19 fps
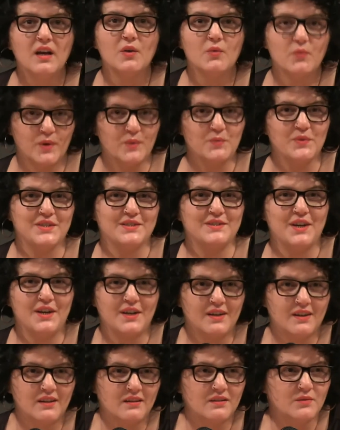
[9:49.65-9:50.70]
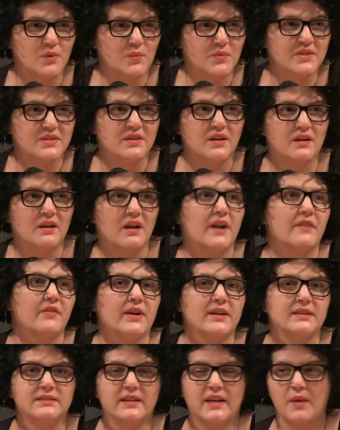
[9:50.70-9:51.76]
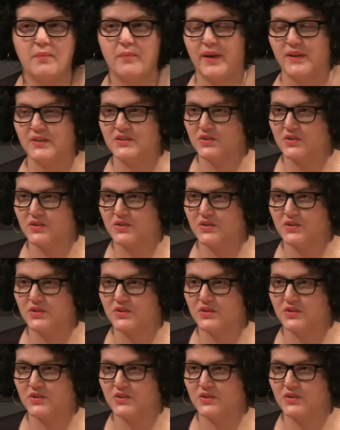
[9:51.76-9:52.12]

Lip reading: when we started our advocacy campaign.